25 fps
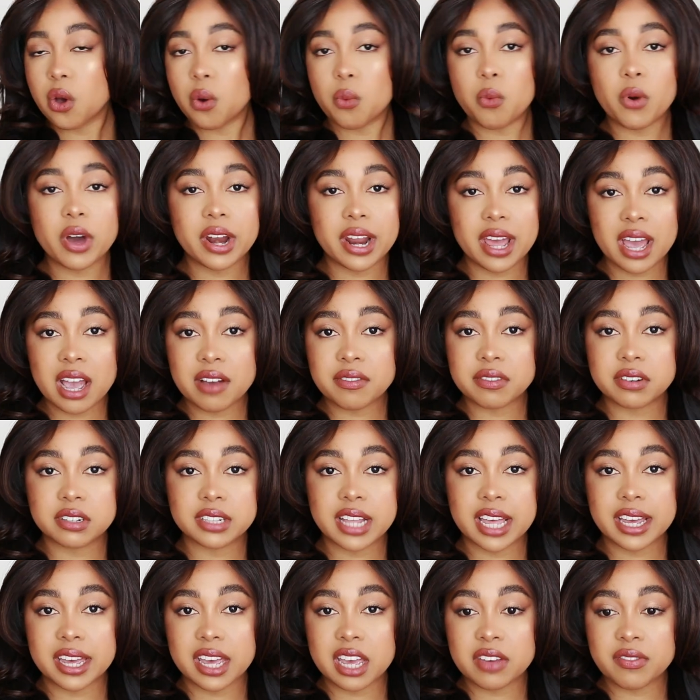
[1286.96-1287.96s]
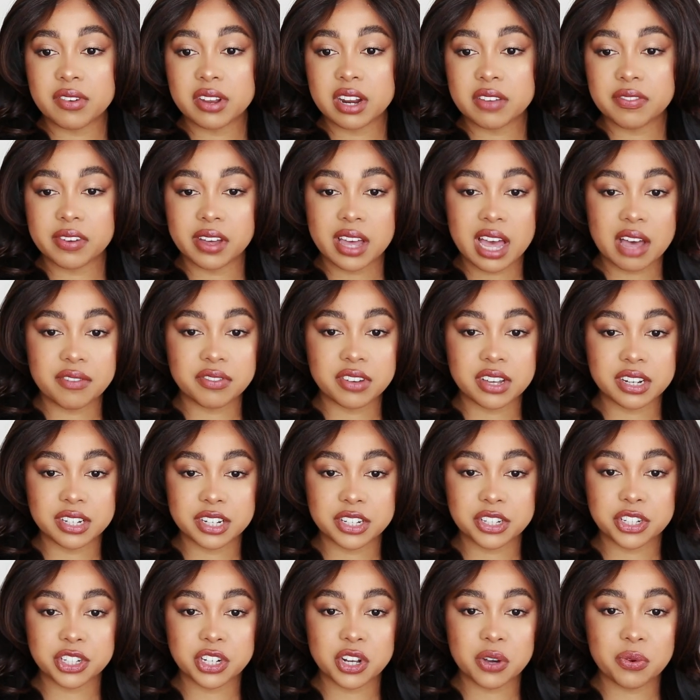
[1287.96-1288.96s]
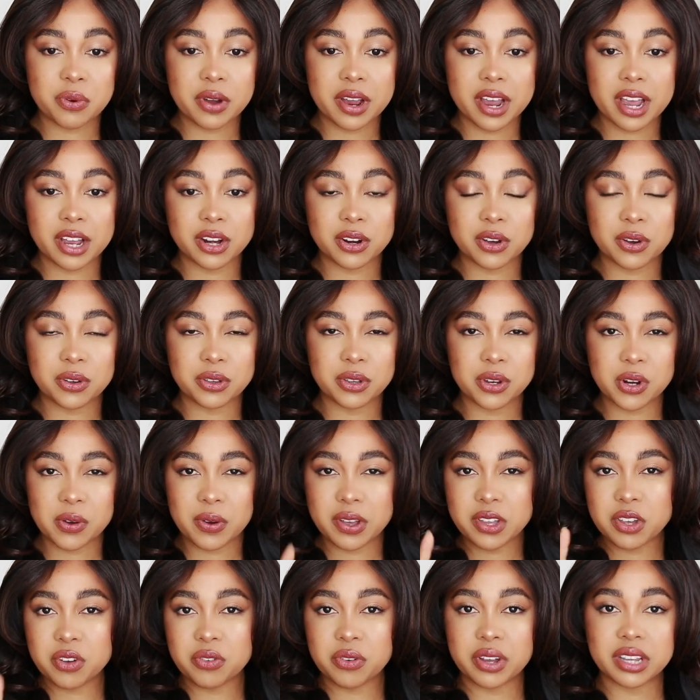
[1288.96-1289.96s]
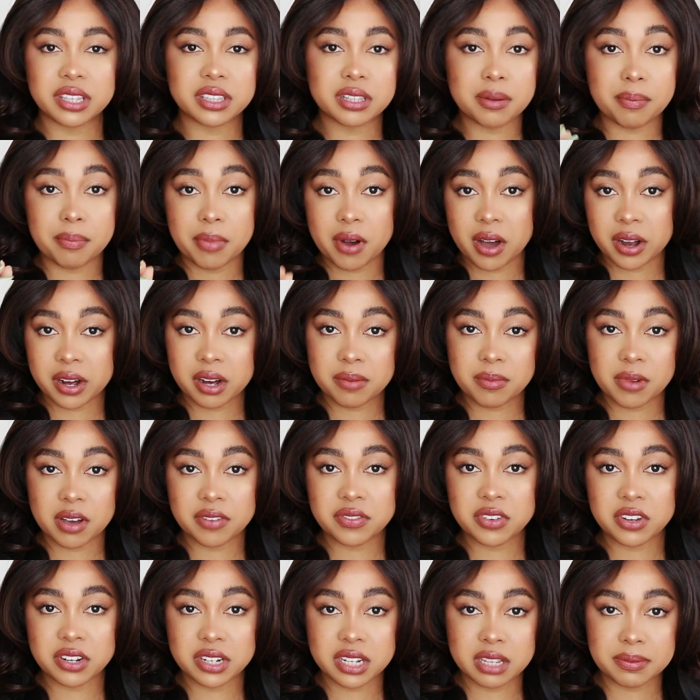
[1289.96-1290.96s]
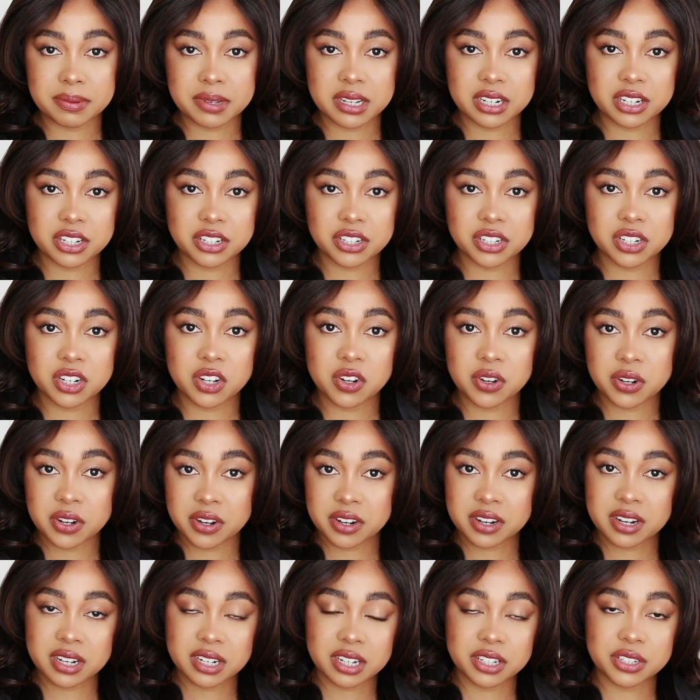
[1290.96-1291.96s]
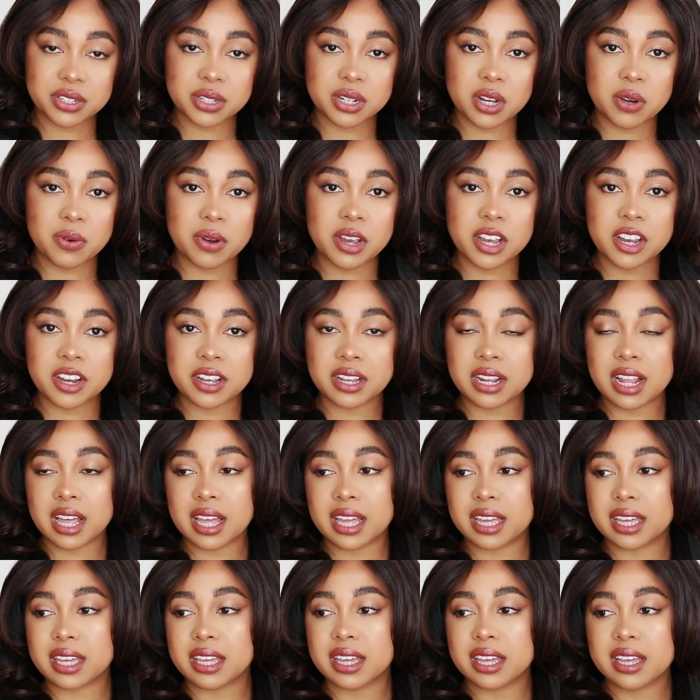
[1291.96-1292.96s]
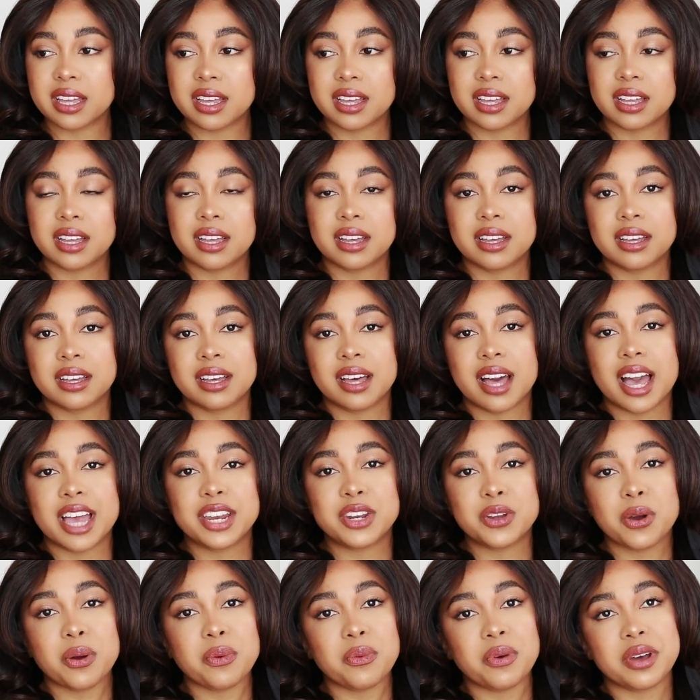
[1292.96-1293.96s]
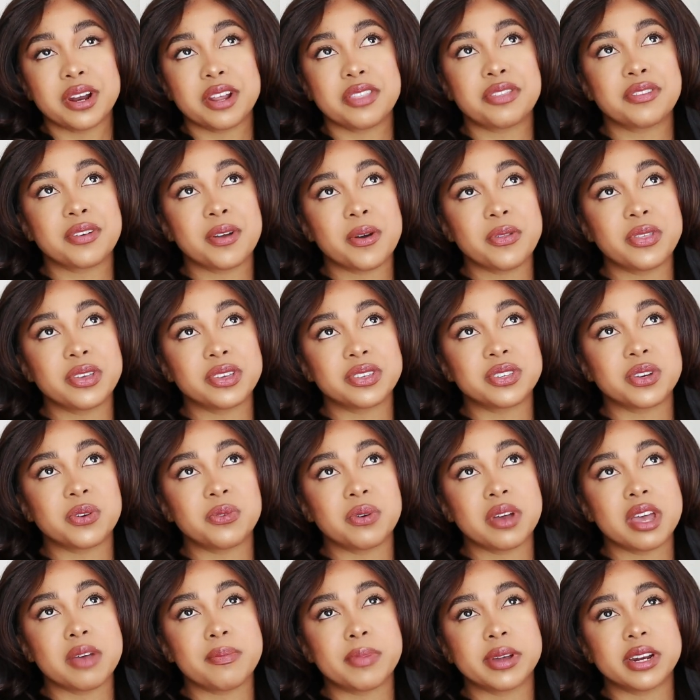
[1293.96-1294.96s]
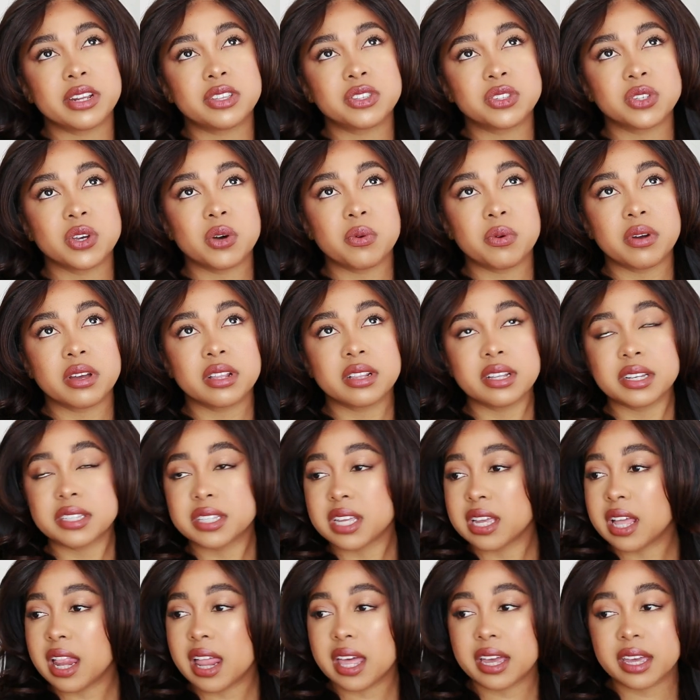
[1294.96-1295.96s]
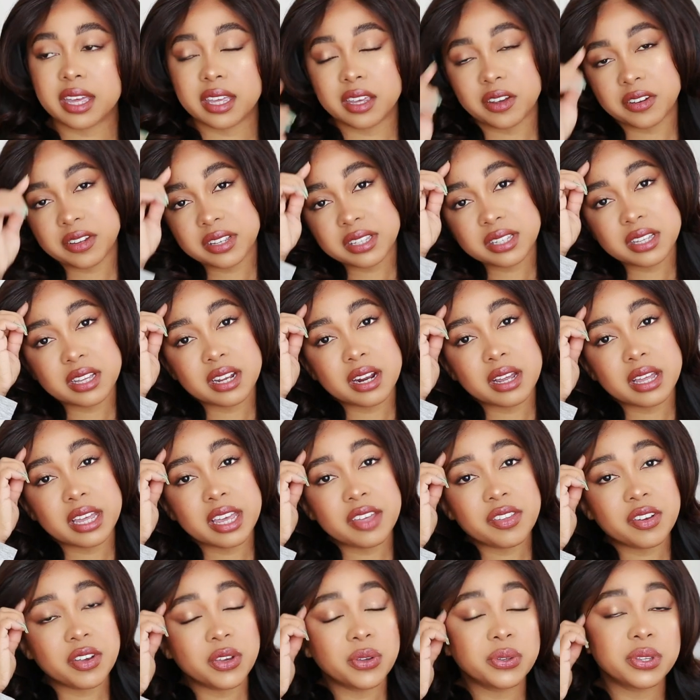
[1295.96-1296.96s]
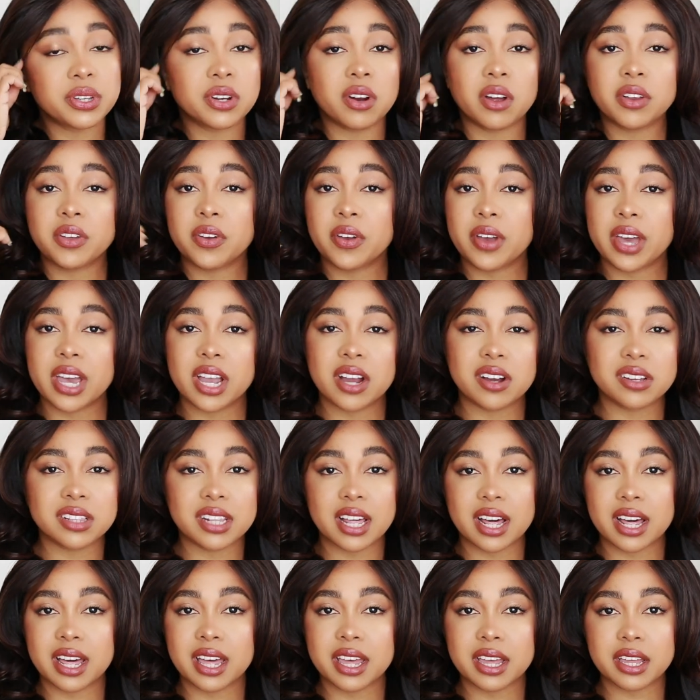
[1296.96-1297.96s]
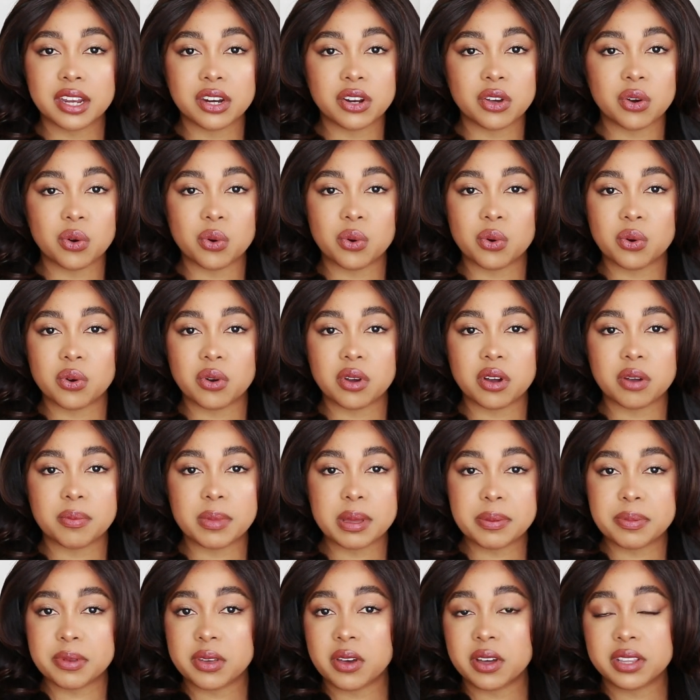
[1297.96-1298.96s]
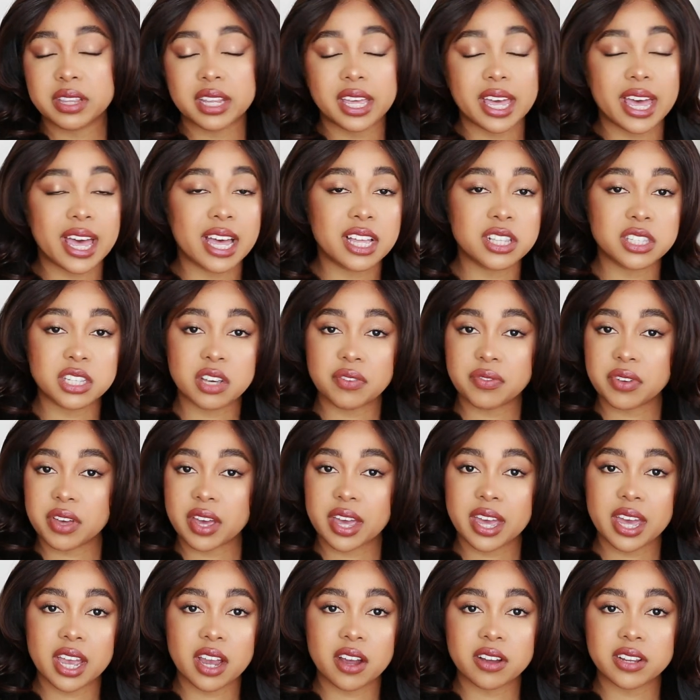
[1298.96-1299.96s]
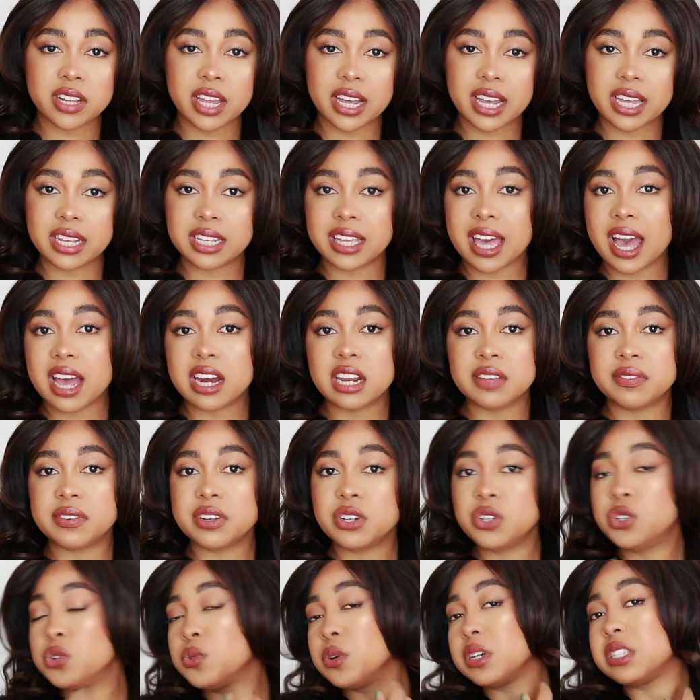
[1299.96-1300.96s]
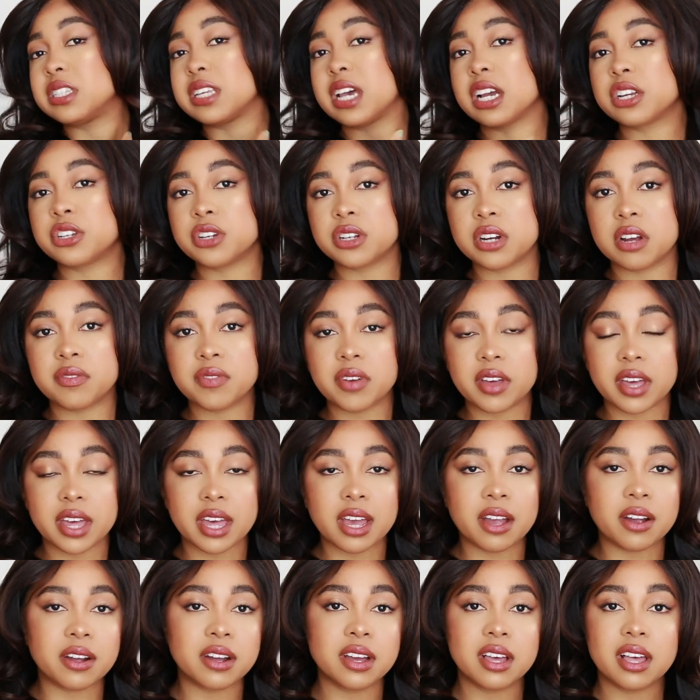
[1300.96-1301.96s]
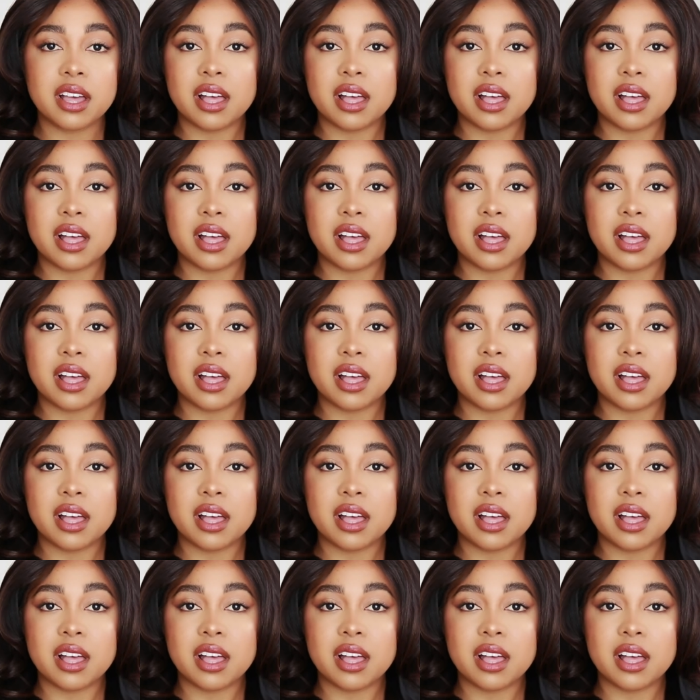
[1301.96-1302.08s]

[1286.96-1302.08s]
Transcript: whatever. Like even if I have conditioner where I know, you know when you reach the bottom of your deep conditioner or your conditioner where you're like, I don't want to throw this away, but it's so worthless. So you're like, you're just gonna either use it on your hairline or maybe on the ends of your hair. Like it can't even do a section of your hair.